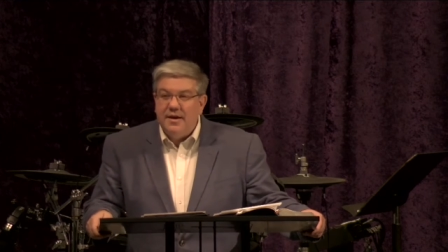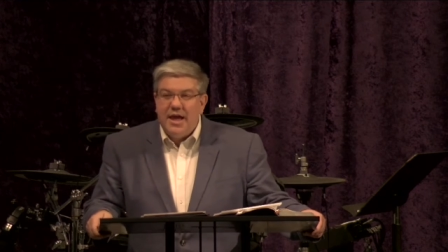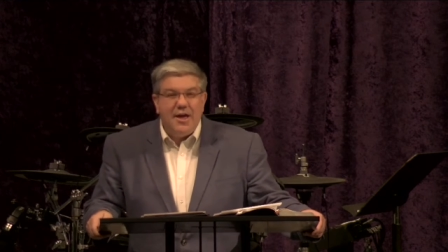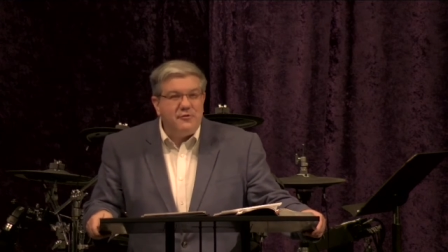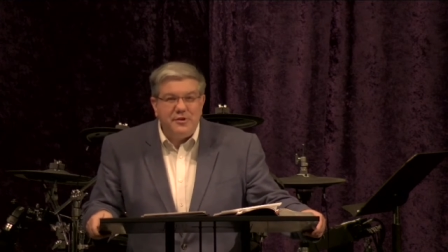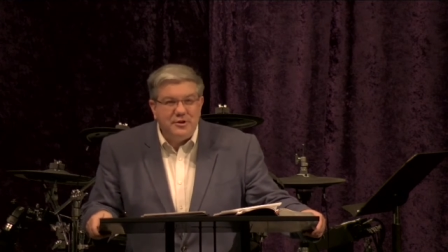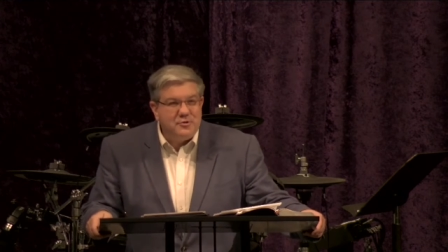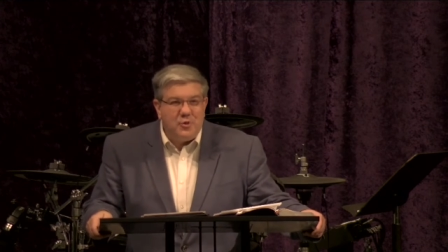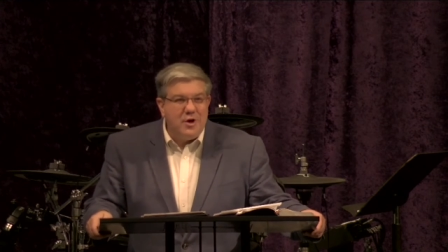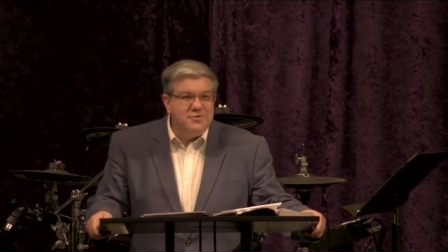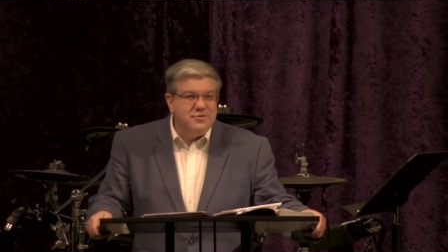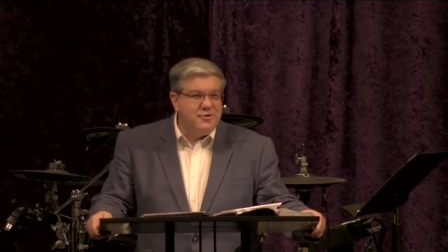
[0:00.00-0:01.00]
Heaven is
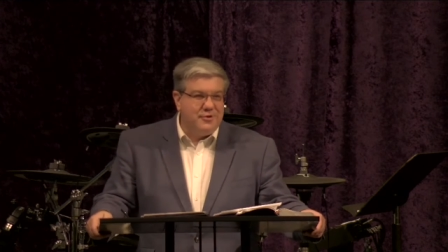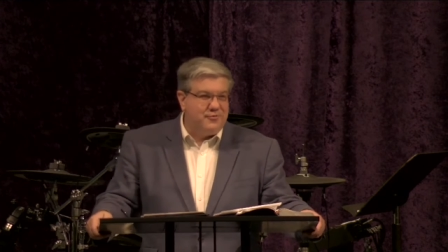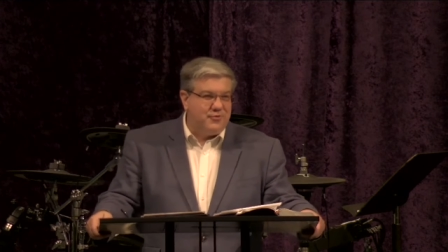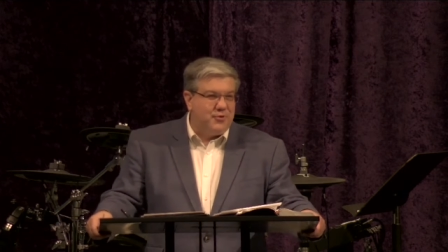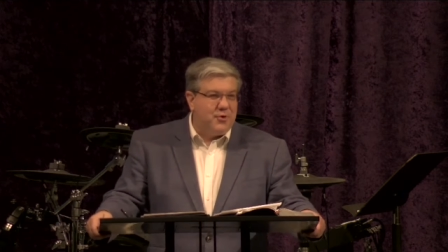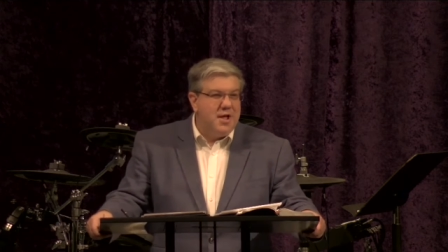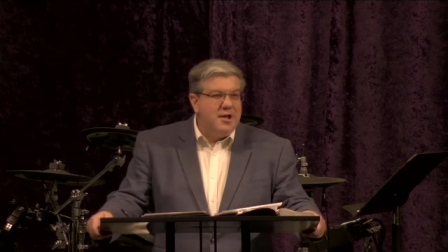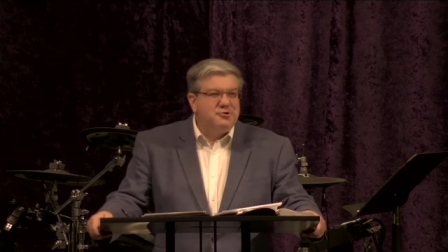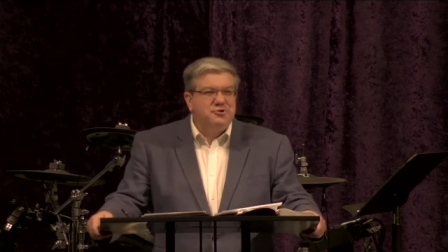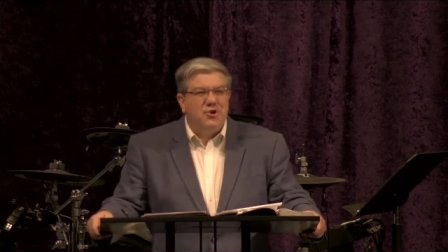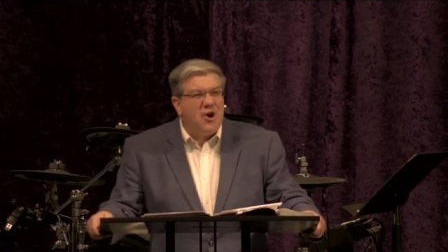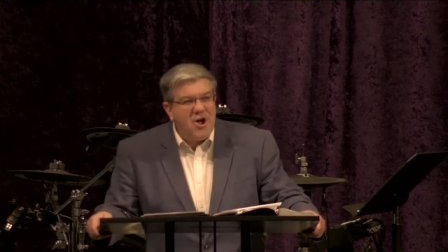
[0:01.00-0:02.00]
wonderful.
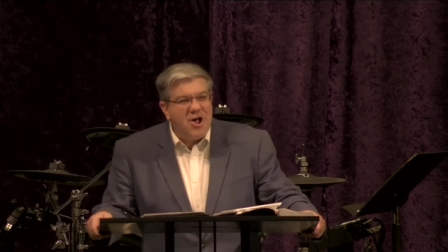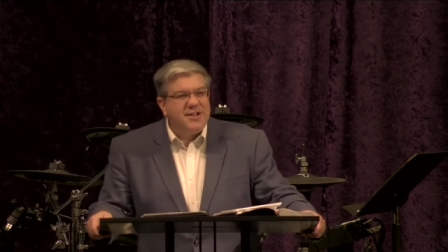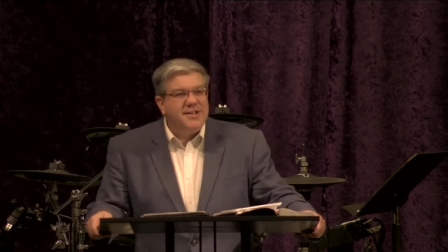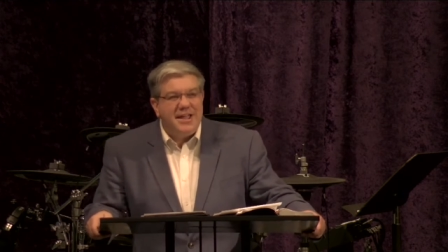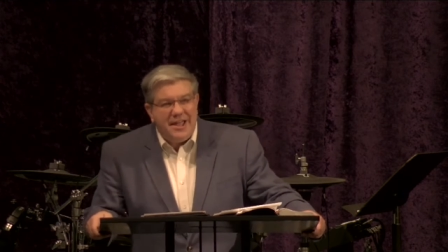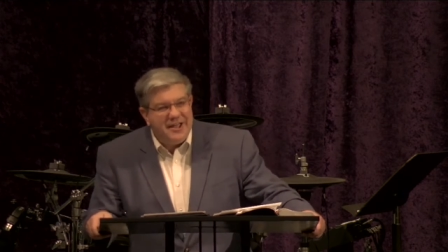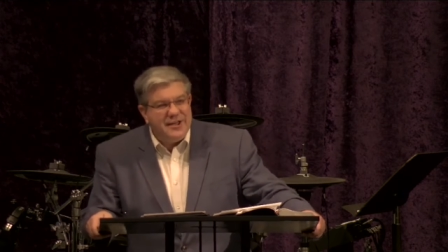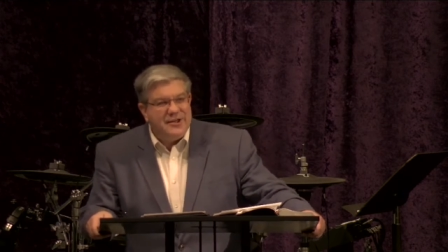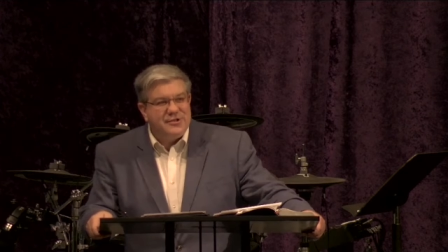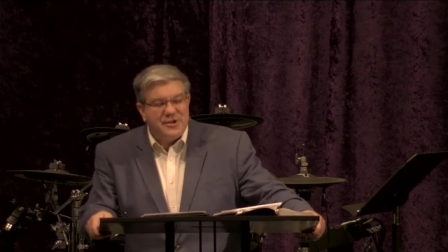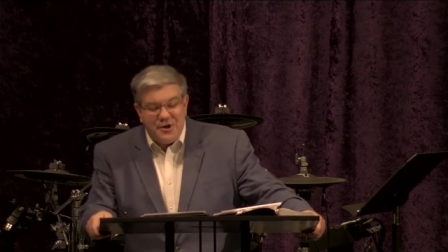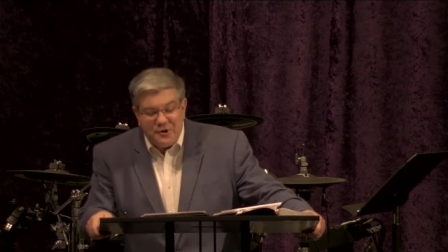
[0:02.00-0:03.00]
God
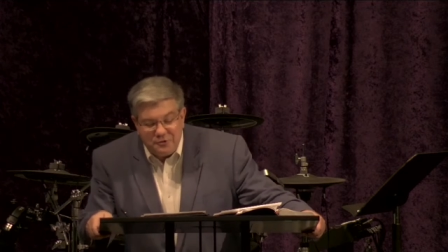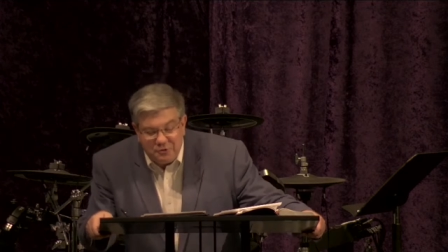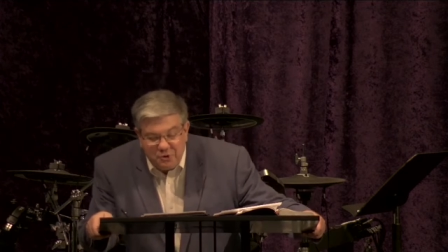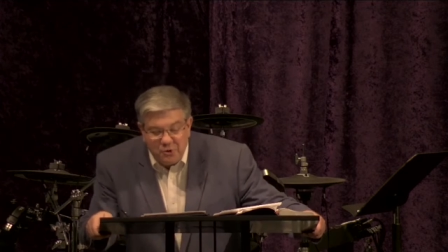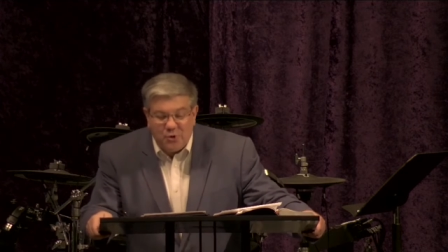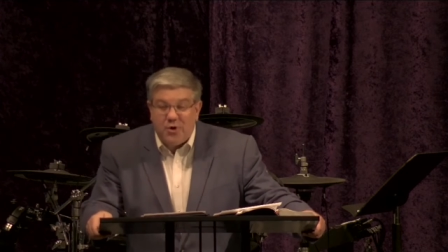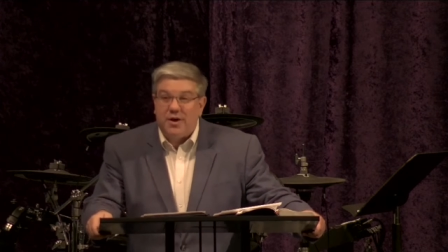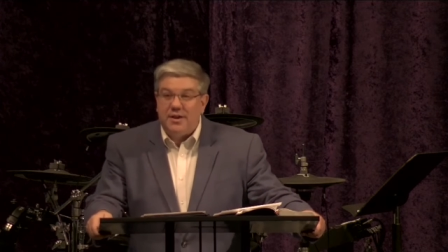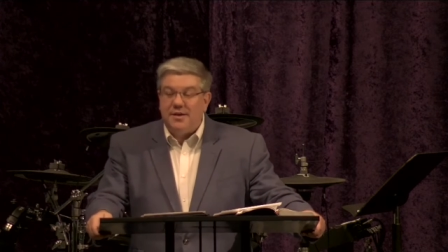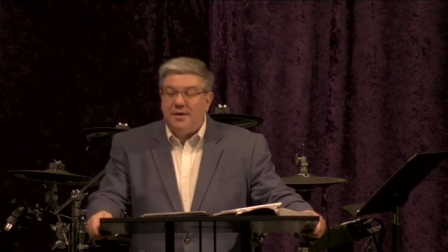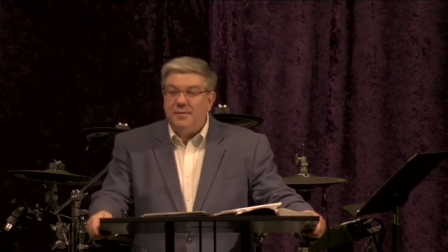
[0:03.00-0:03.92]
is good.